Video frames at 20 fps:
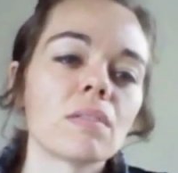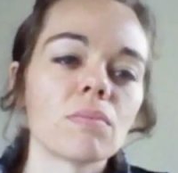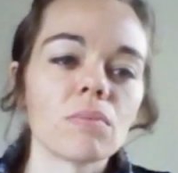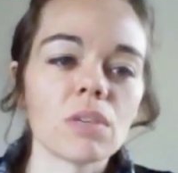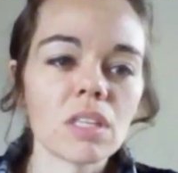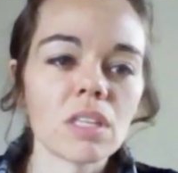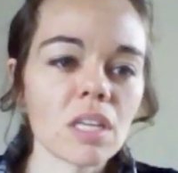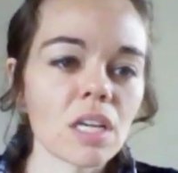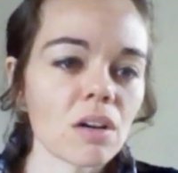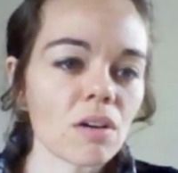and
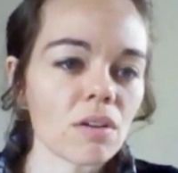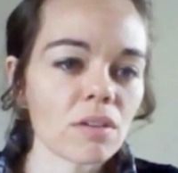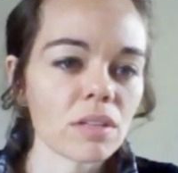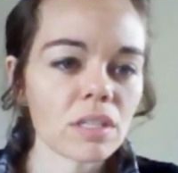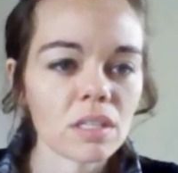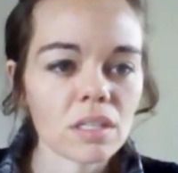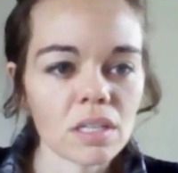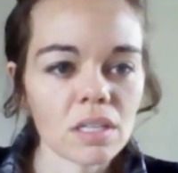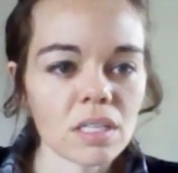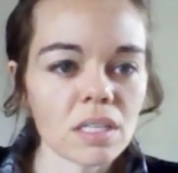we think all
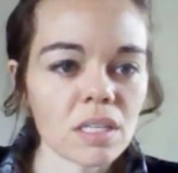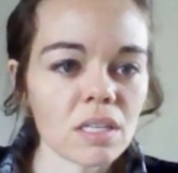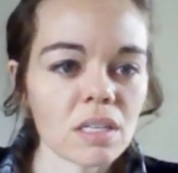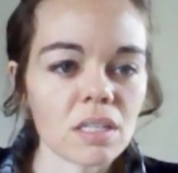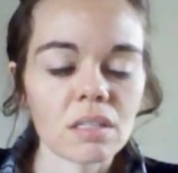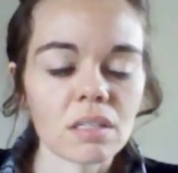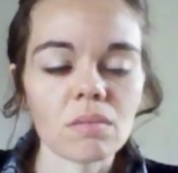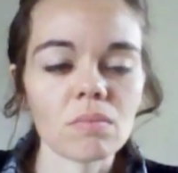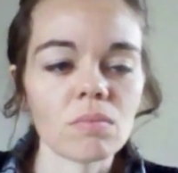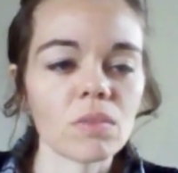these
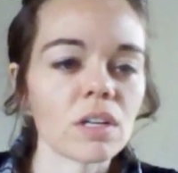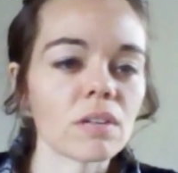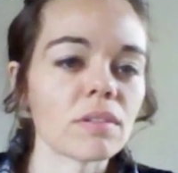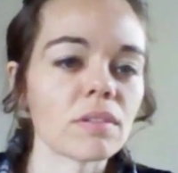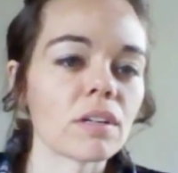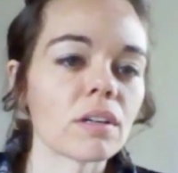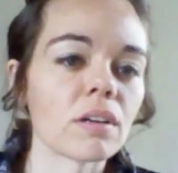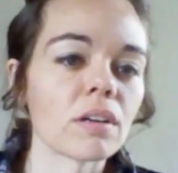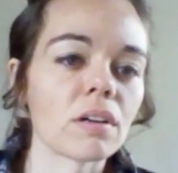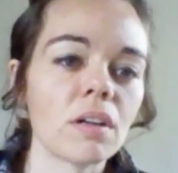ideas and
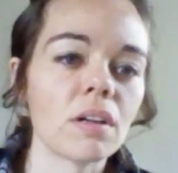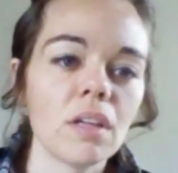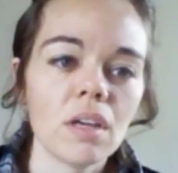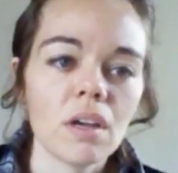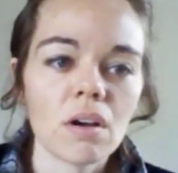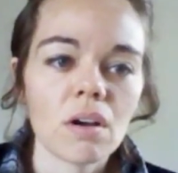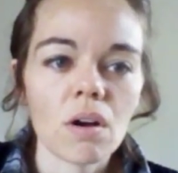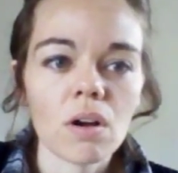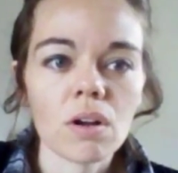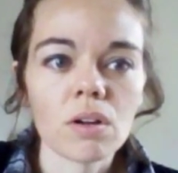whatever
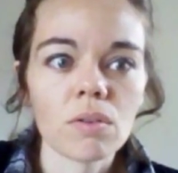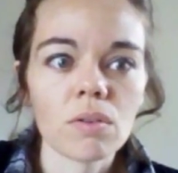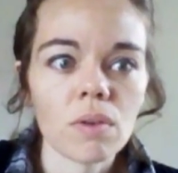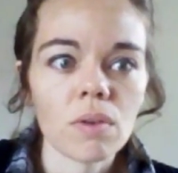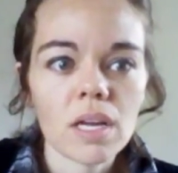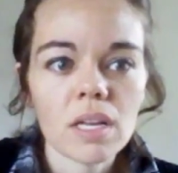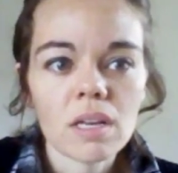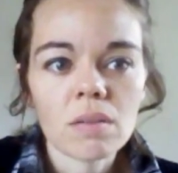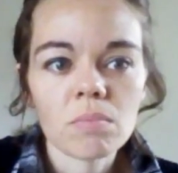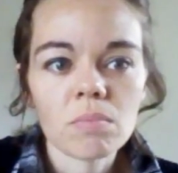are
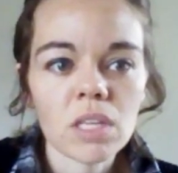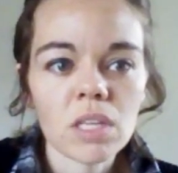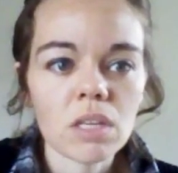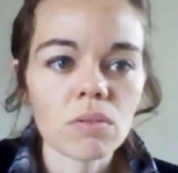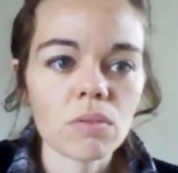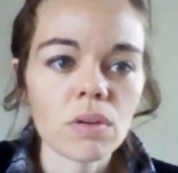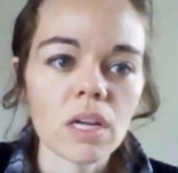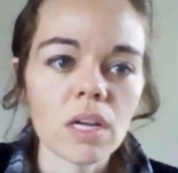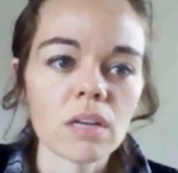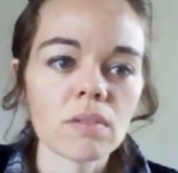great, and being
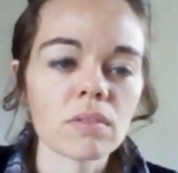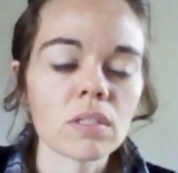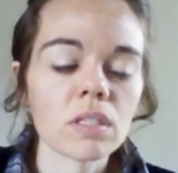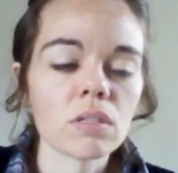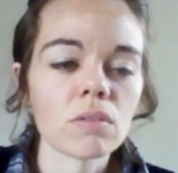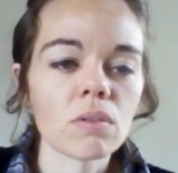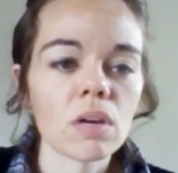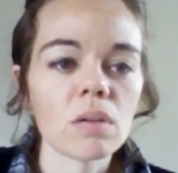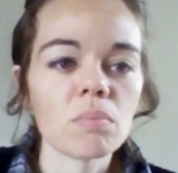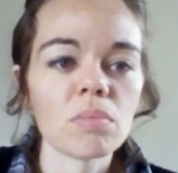creative is
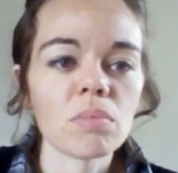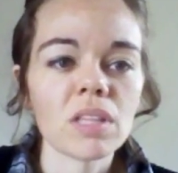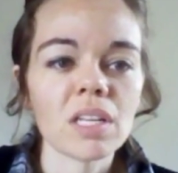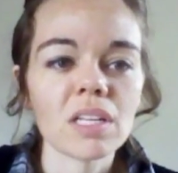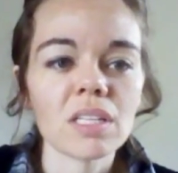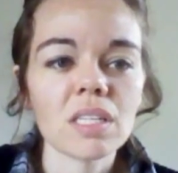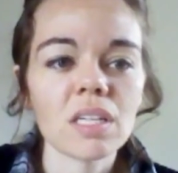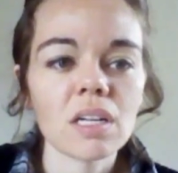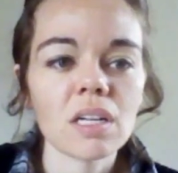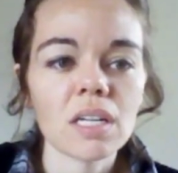great, but
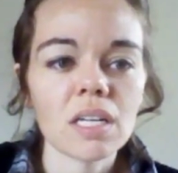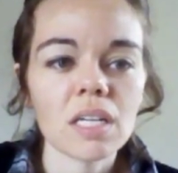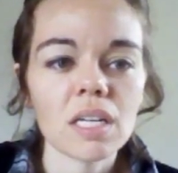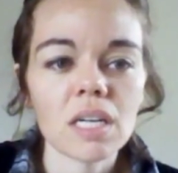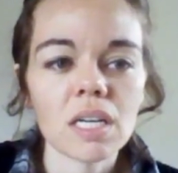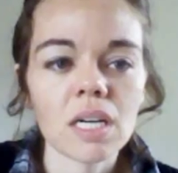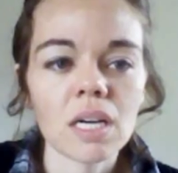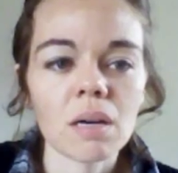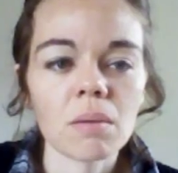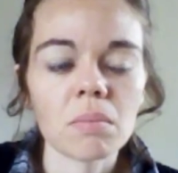that's
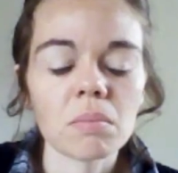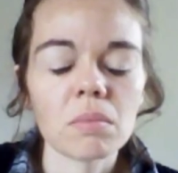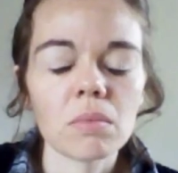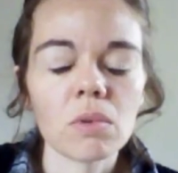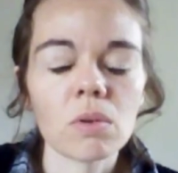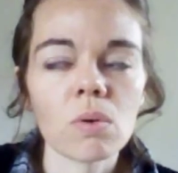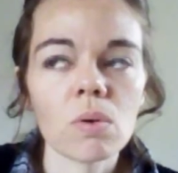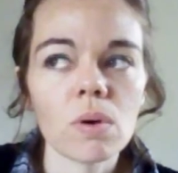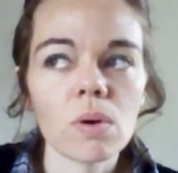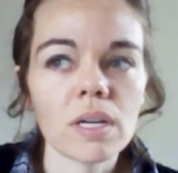not
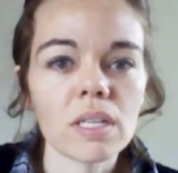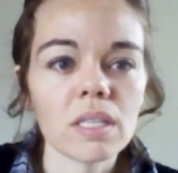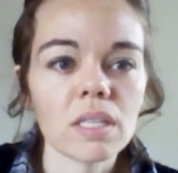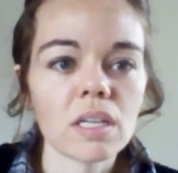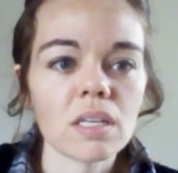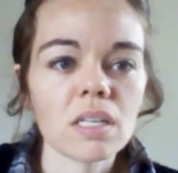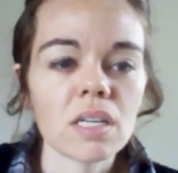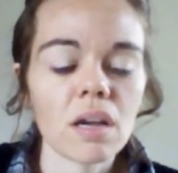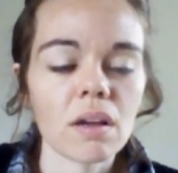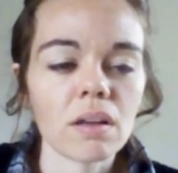quite the
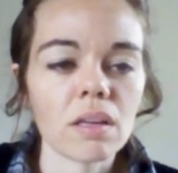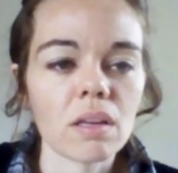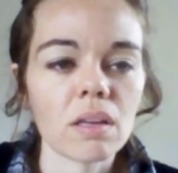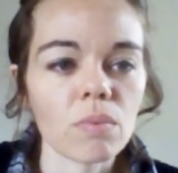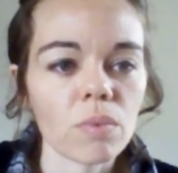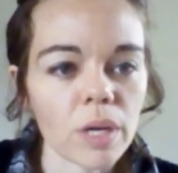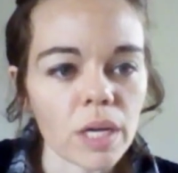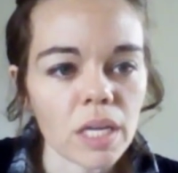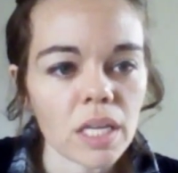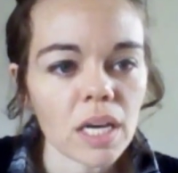Italian
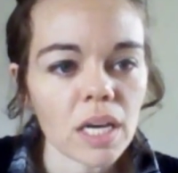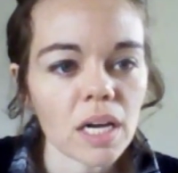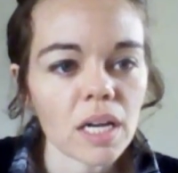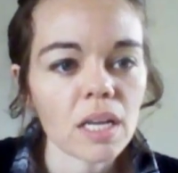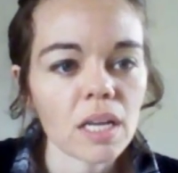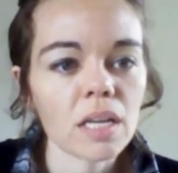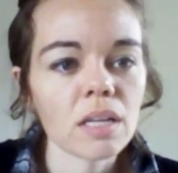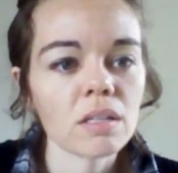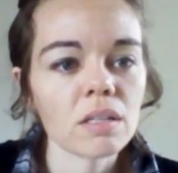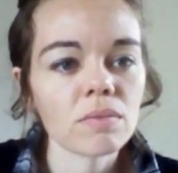way
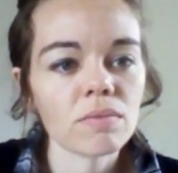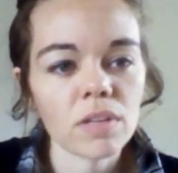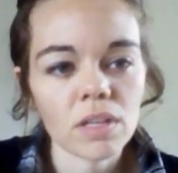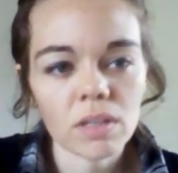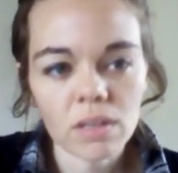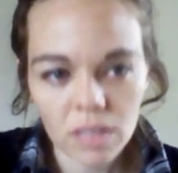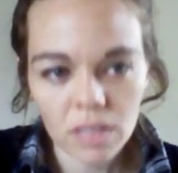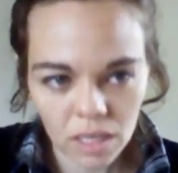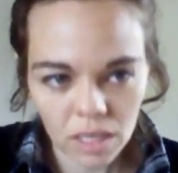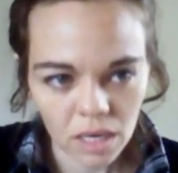yet. It's
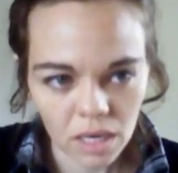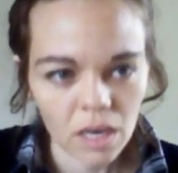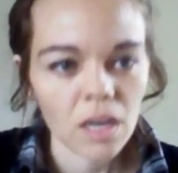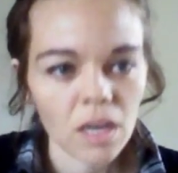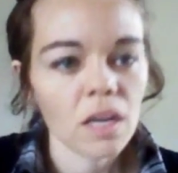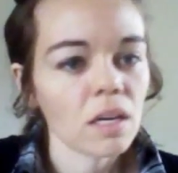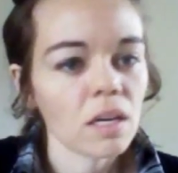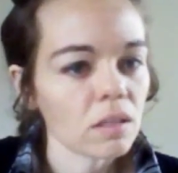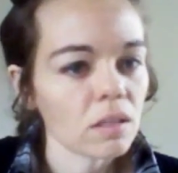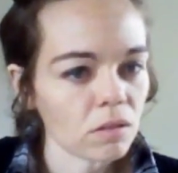very
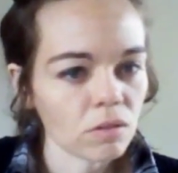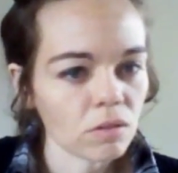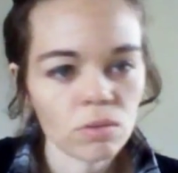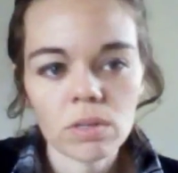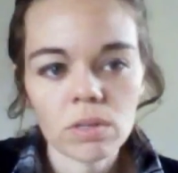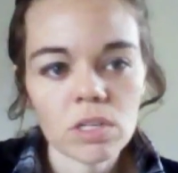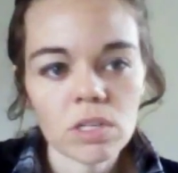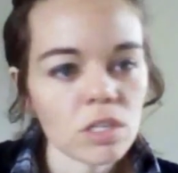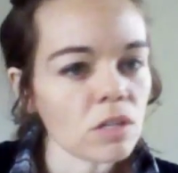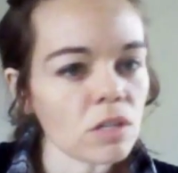
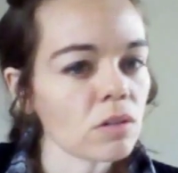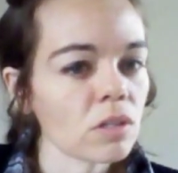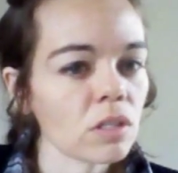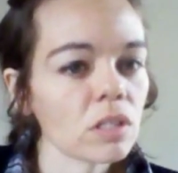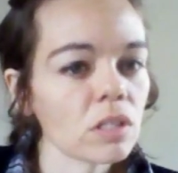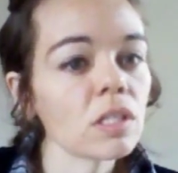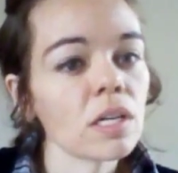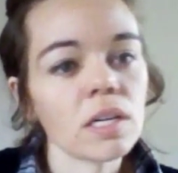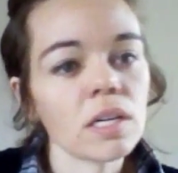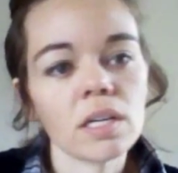traditional
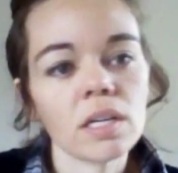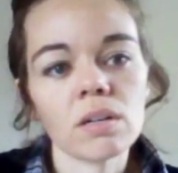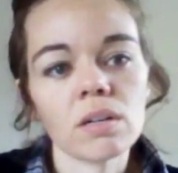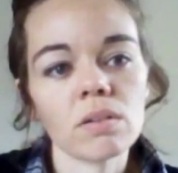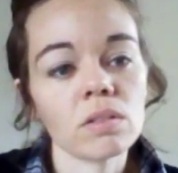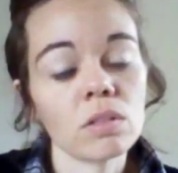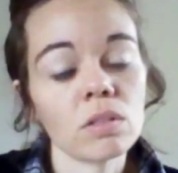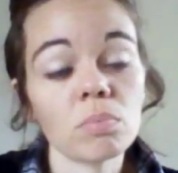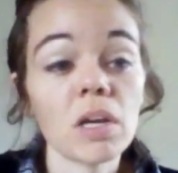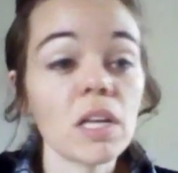
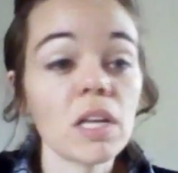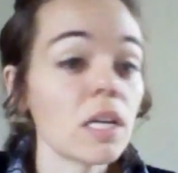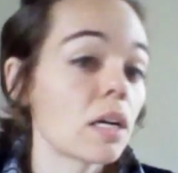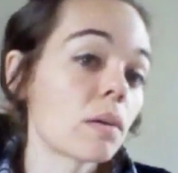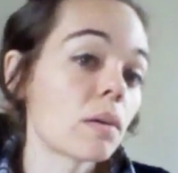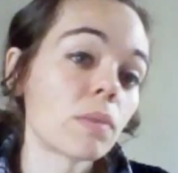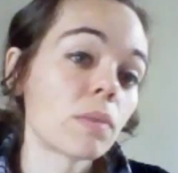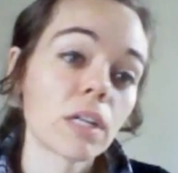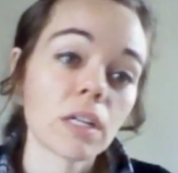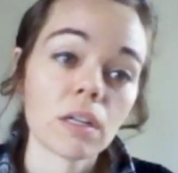style, depending
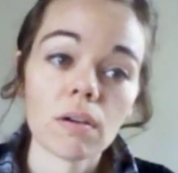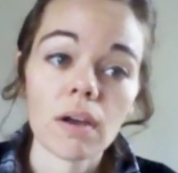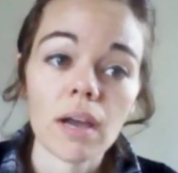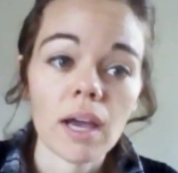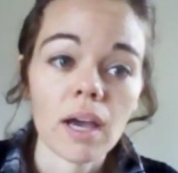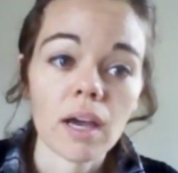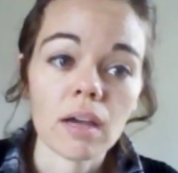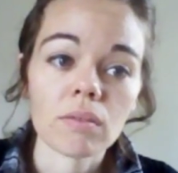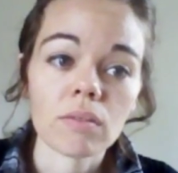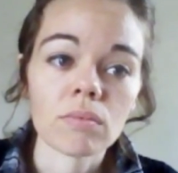on where you're
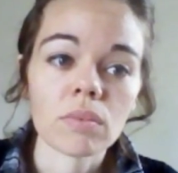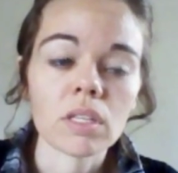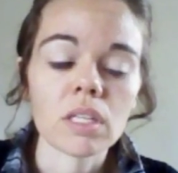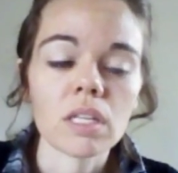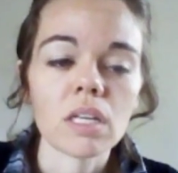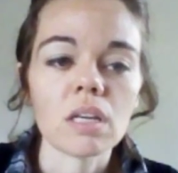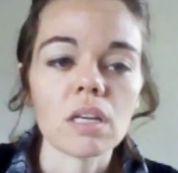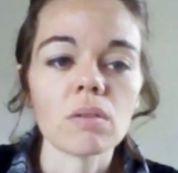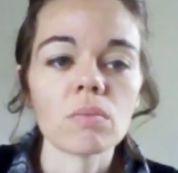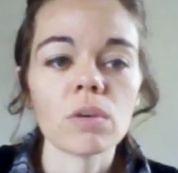at, really.